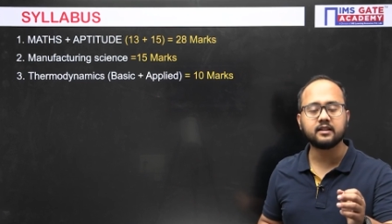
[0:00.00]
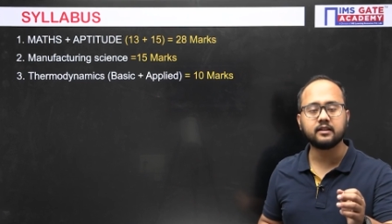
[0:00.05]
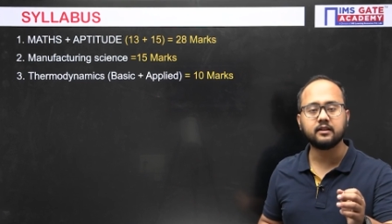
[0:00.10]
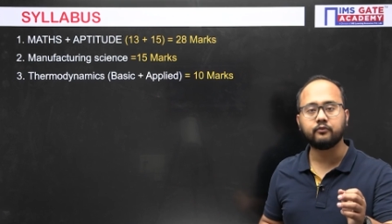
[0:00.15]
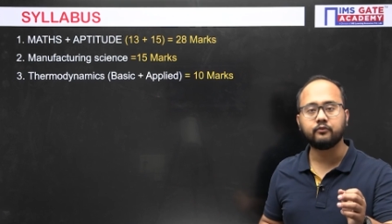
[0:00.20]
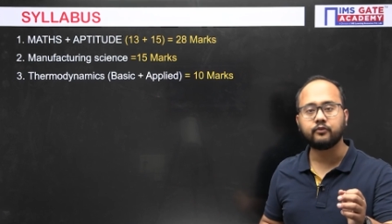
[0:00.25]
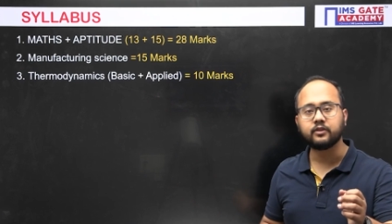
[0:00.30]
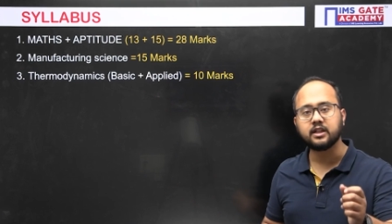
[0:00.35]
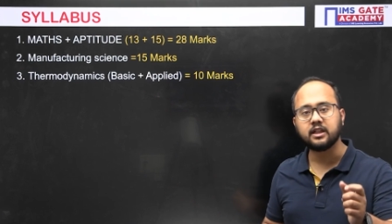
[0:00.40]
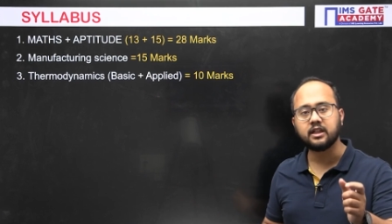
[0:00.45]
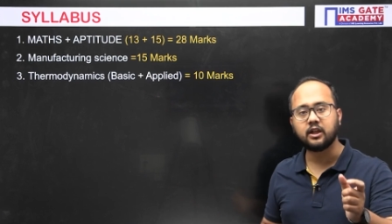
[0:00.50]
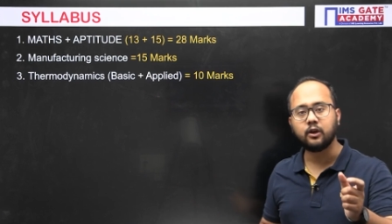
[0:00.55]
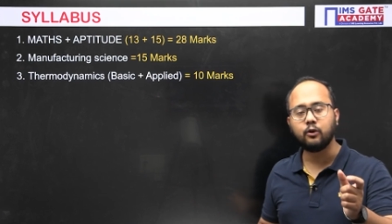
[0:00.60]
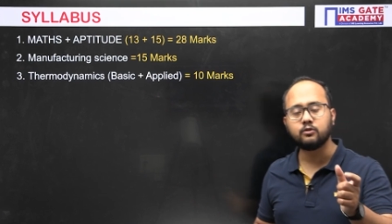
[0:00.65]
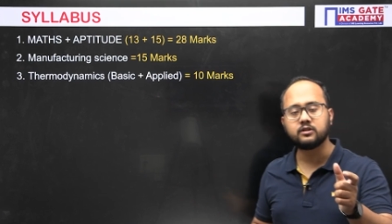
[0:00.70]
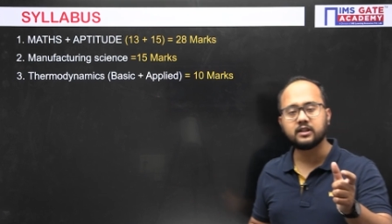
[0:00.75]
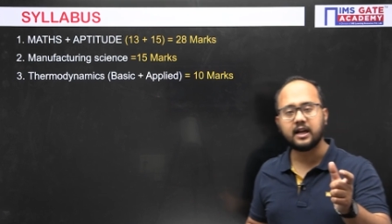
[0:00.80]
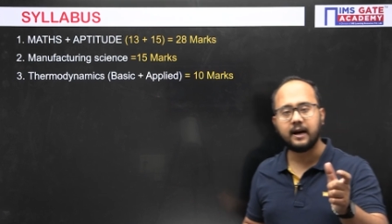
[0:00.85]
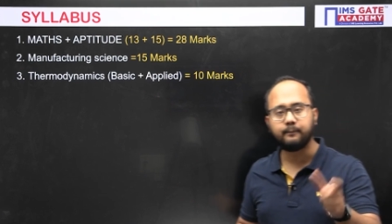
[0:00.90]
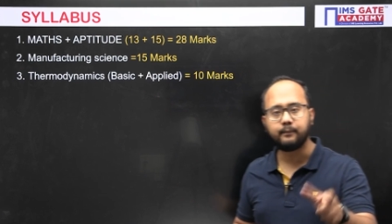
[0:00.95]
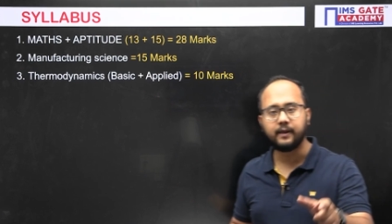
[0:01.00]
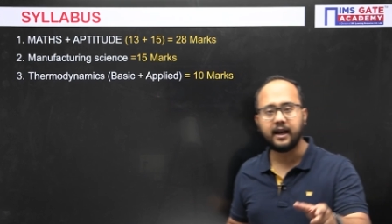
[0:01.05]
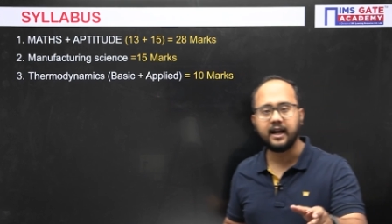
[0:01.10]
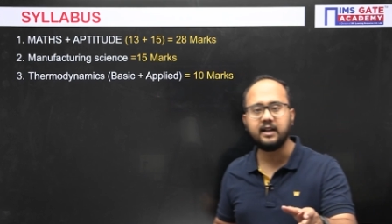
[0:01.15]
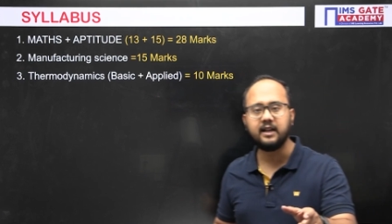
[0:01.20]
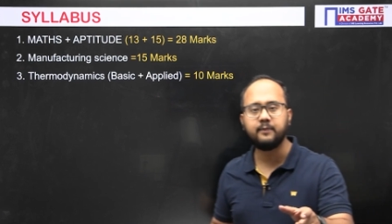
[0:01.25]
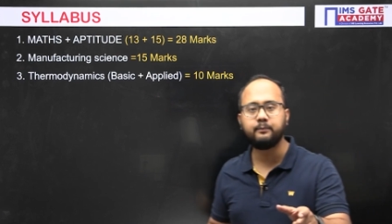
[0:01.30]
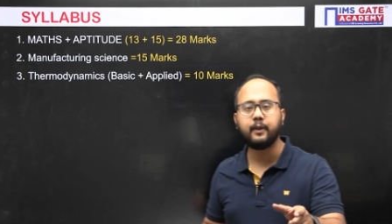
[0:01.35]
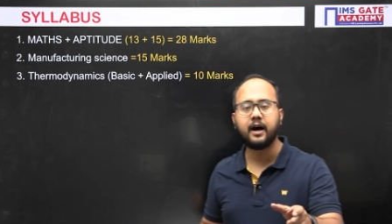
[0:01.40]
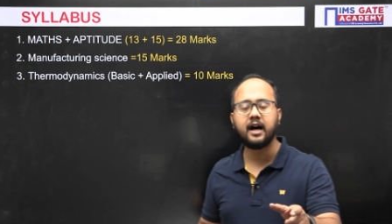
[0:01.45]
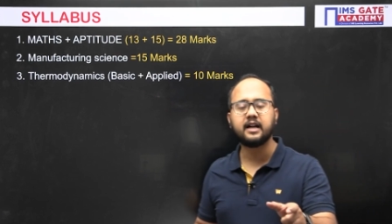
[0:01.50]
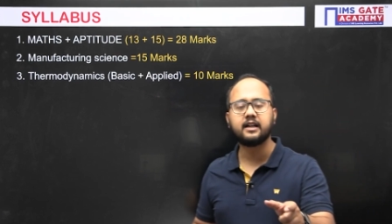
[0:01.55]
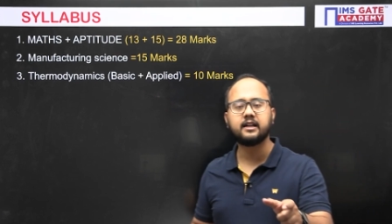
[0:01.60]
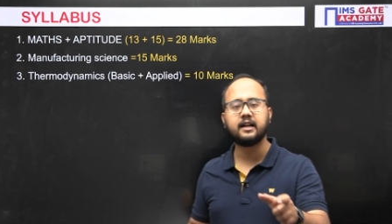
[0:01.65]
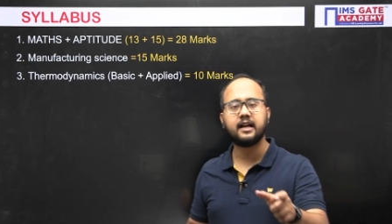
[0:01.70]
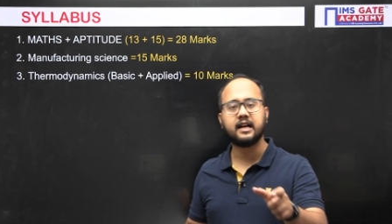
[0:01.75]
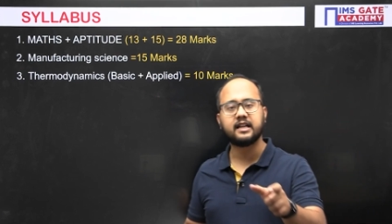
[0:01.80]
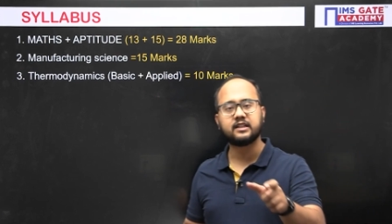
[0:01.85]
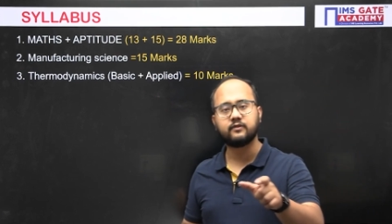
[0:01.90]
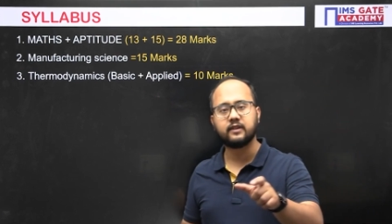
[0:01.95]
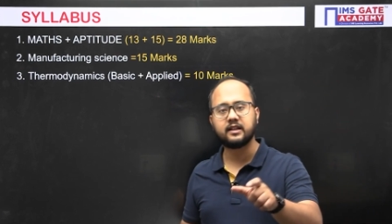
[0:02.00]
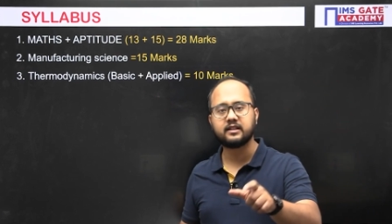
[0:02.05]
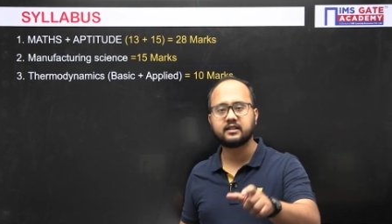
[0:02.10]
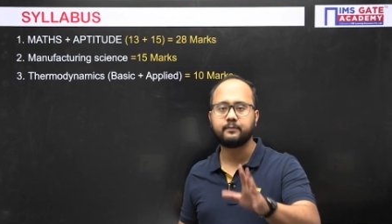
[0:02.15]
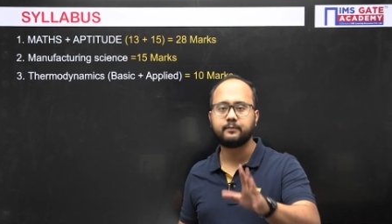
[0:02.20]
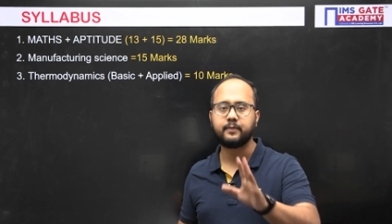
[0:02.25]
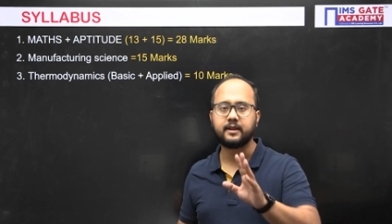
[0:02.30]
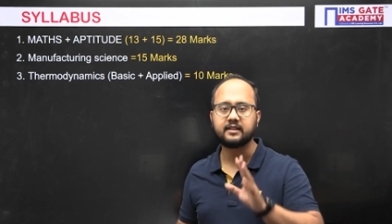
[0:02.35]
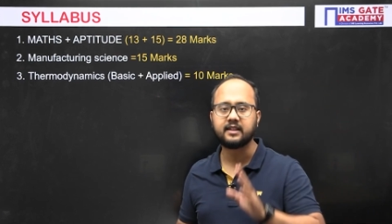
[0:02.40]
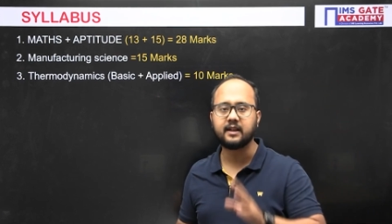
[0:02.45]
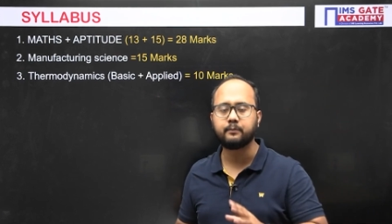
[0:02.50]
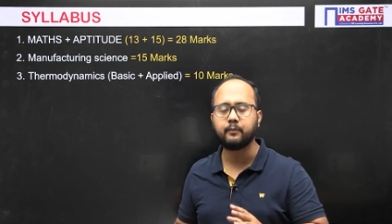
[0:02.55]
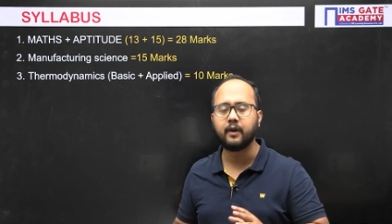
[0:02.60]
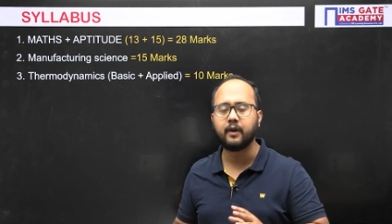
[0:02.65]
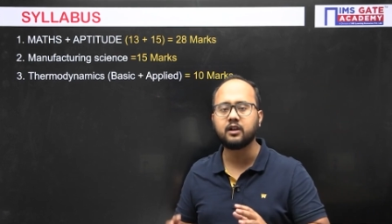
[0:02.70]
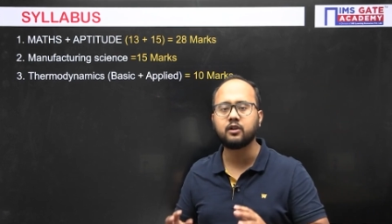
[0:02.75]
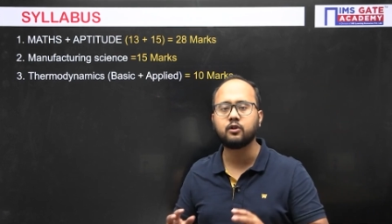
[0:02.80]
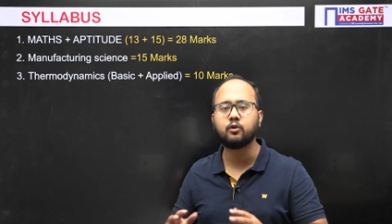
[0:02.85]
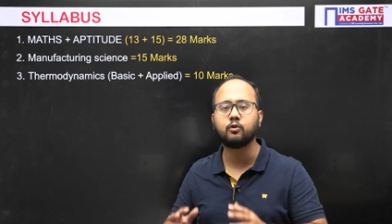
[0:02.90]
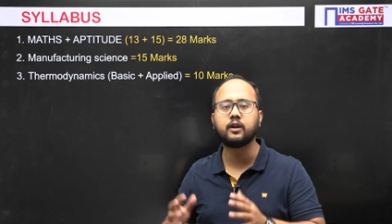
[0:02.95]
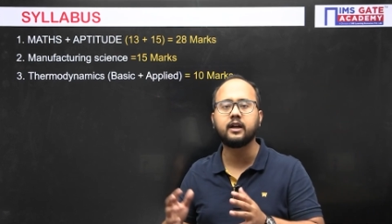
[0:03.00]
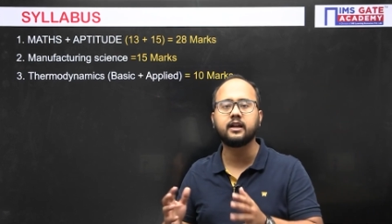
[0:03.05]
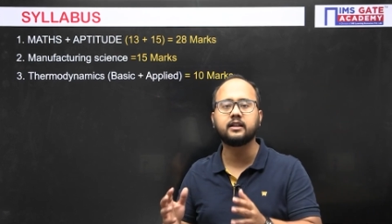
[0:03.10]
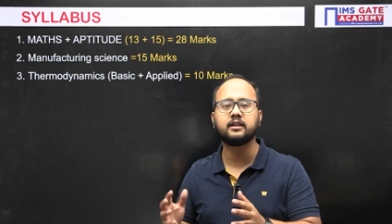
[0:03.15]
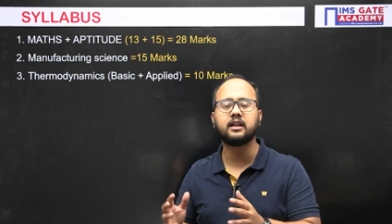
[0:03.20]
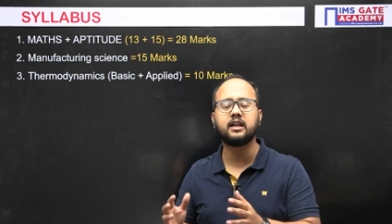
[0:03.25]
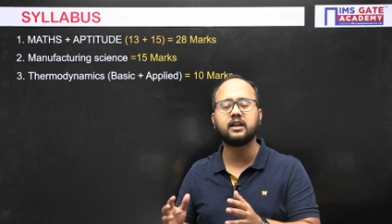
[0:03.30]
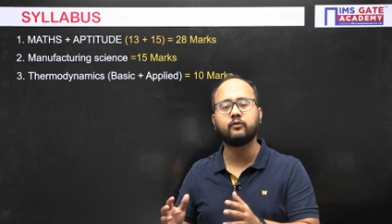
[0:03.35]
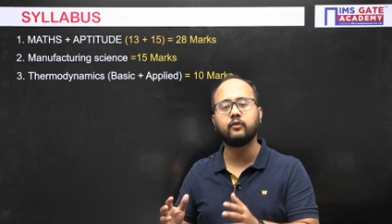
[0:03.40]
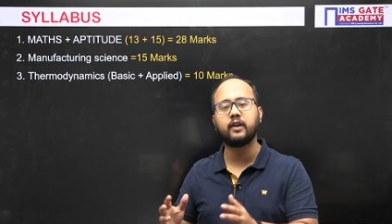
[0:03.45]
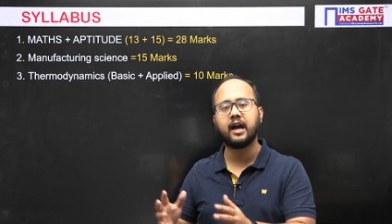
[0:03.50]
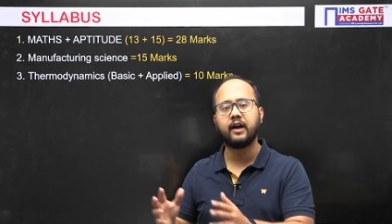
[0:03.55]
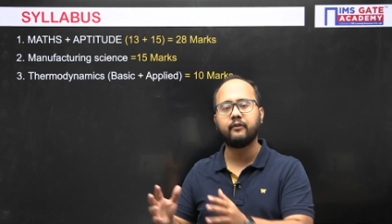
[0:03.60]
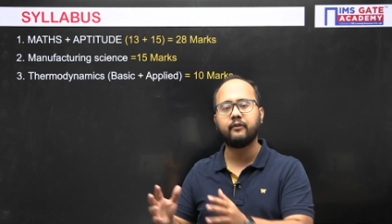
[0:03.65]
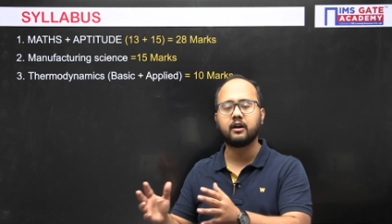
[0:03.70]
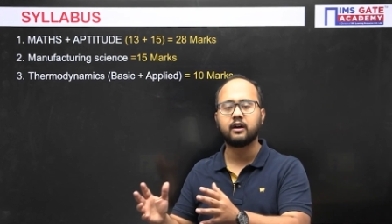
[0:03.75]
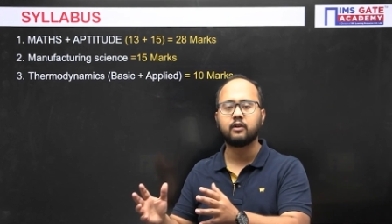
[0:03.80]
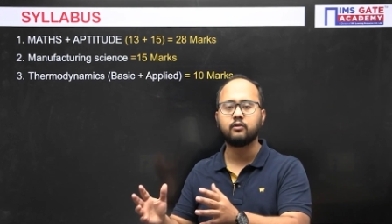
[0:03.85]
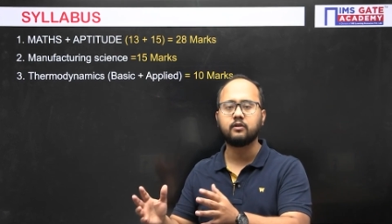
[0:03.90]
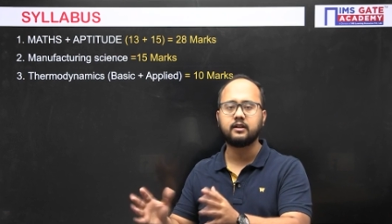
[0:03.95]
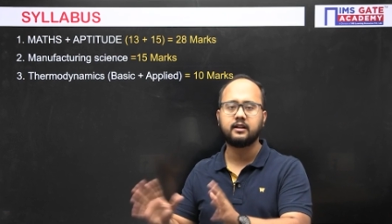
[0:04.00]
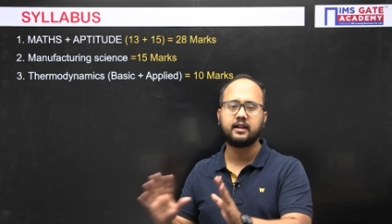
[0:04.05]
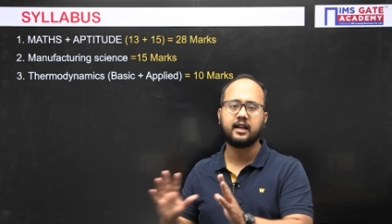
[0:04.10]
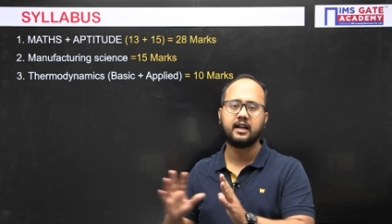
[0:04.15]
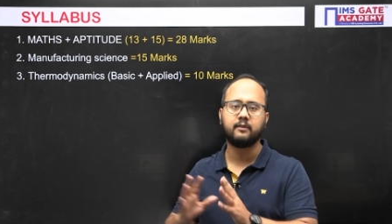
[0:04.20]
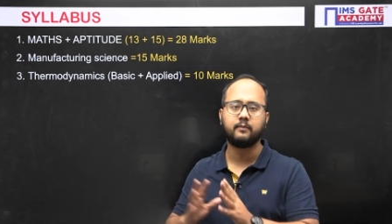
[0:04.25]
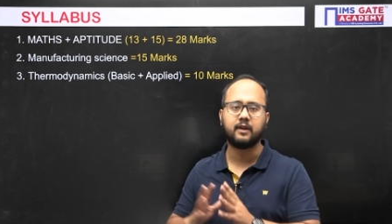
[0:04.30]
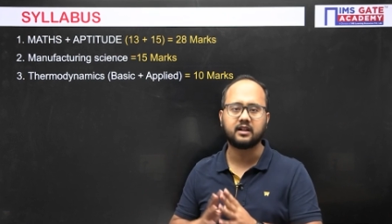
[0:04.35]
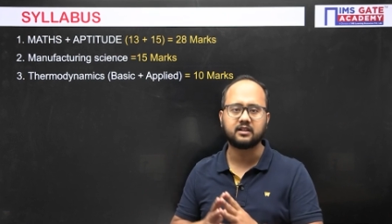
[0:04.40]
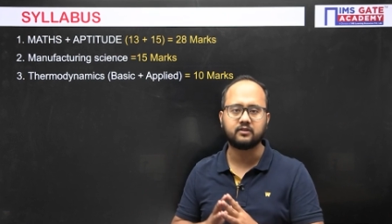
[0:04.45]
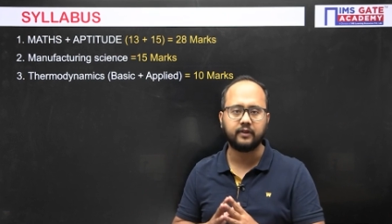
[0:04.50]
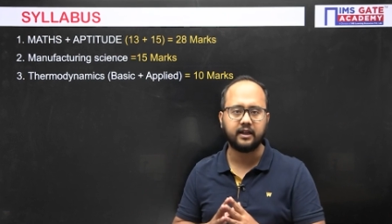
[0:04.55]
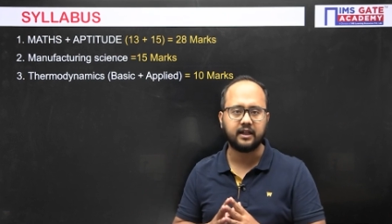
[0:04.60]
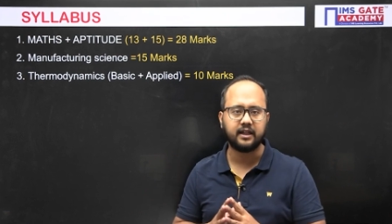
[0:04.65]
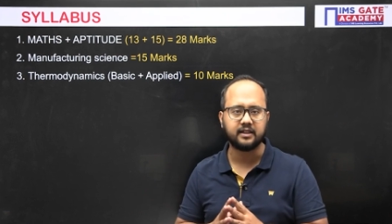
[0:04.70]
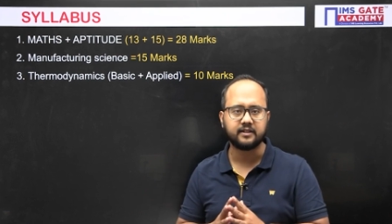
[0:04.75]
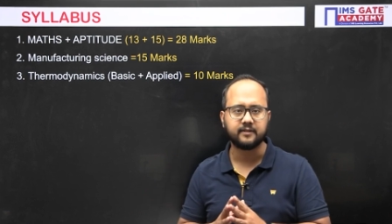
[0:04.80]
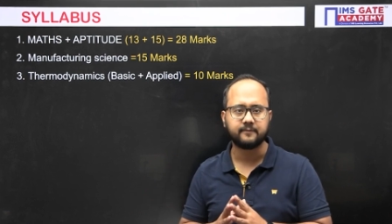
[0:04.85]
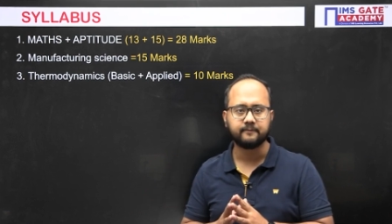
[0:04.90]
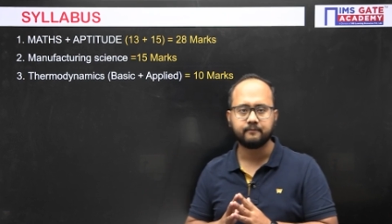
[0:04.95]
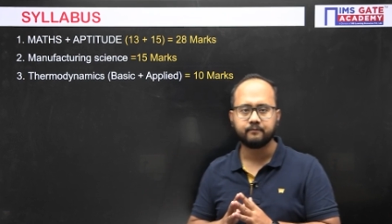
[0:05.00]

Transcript: which includes applied part as well as the basic part, together it will have around ten marks weightage.